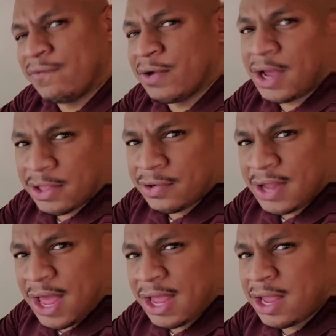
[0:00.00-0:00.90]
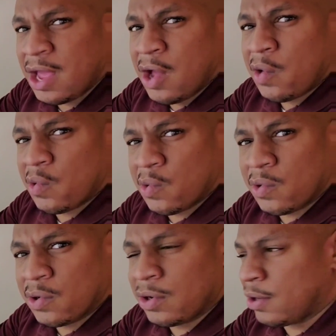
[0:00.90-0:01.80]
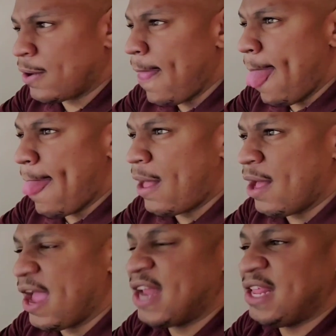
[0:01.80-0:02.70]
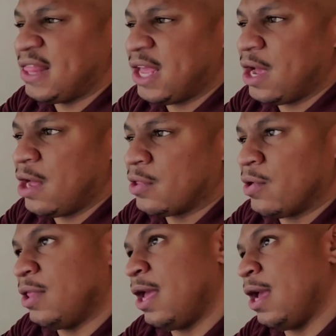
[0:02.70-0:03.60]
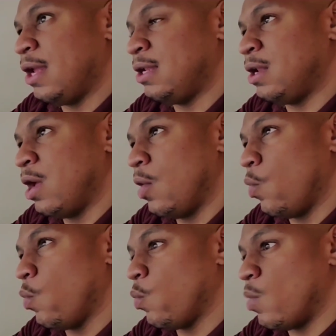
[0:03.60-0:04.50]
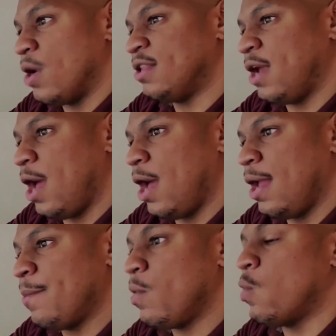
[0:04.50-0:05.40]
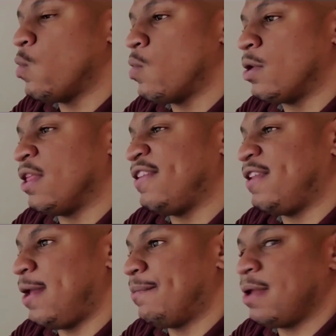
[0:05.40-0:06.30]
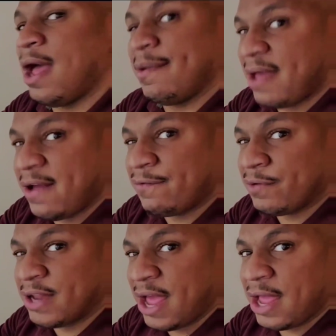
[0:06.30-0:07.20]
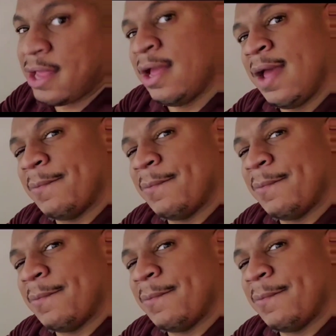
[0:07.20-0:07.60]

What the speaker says: every other day or anything other than one time or the same time every day,